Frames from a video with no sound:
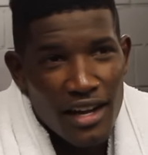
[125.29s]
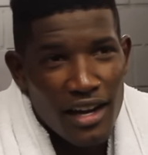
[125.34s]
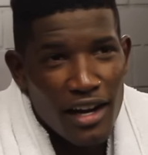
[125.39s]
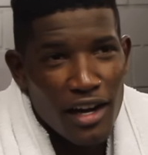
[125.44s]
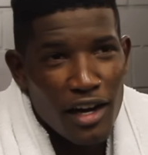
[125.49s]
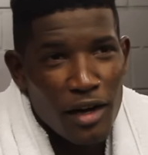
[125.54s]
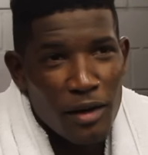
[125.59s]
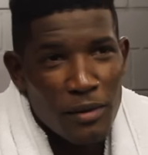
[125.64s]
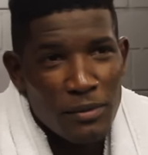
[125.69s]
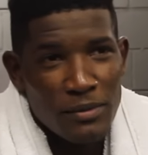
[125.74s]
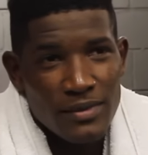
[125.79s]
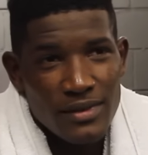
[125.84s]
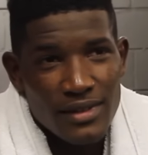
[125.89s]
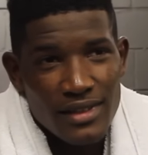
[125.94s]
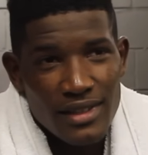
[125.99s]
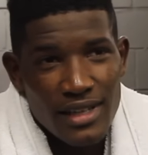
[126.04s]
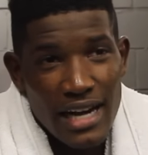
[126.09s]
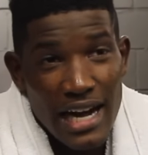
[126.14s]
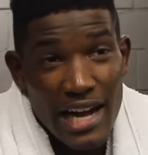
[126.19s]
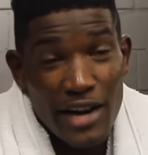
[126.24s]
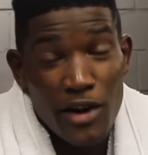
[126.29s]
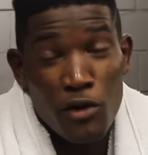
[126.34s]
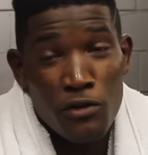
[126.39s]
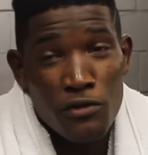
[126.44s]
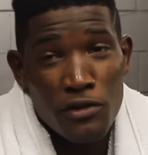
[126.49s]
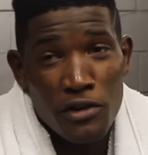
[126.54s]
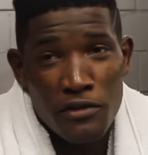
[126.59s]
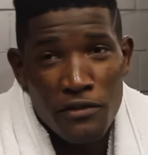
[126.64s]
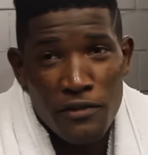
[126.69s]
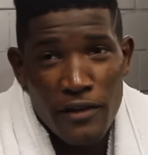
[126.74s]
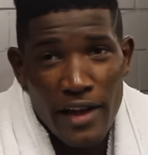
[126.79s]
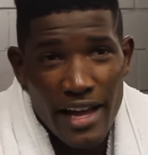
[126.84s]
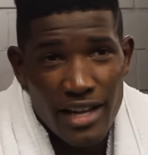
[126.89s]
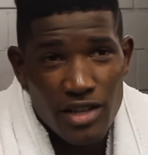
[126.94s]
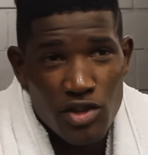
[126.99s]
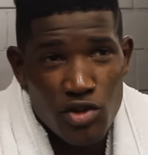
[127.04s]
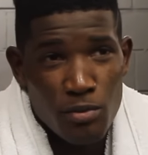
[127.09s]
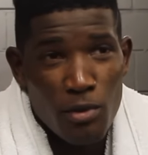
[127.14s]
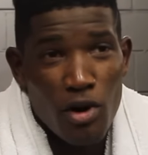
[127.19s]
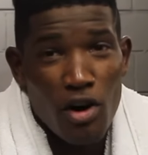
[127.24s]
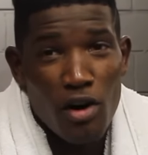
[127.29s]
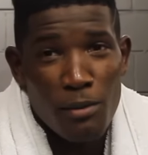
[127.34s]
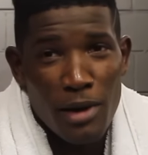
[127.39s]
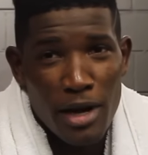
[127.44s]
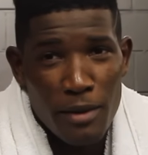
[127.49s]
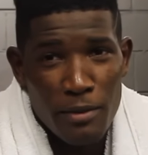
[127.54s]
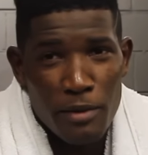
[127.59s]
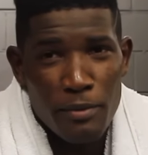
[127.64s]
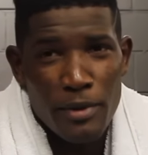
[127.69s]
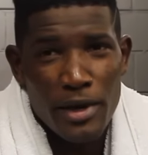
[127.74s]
Um, I know for a fact Jermall might be